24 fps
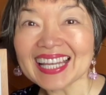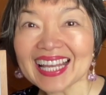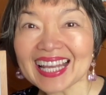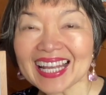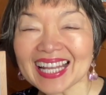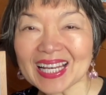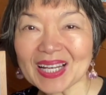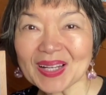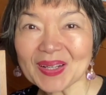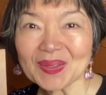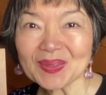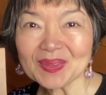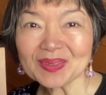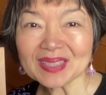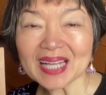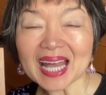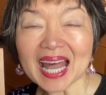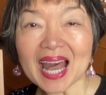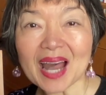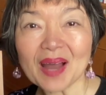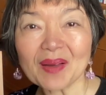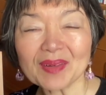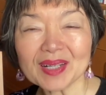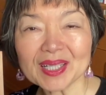Hello,
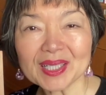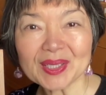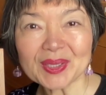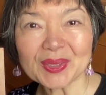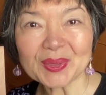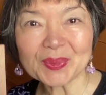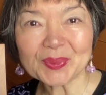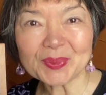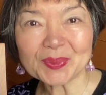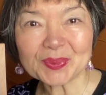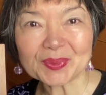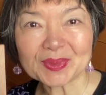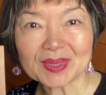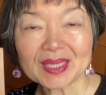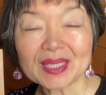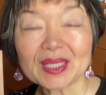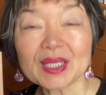how are you?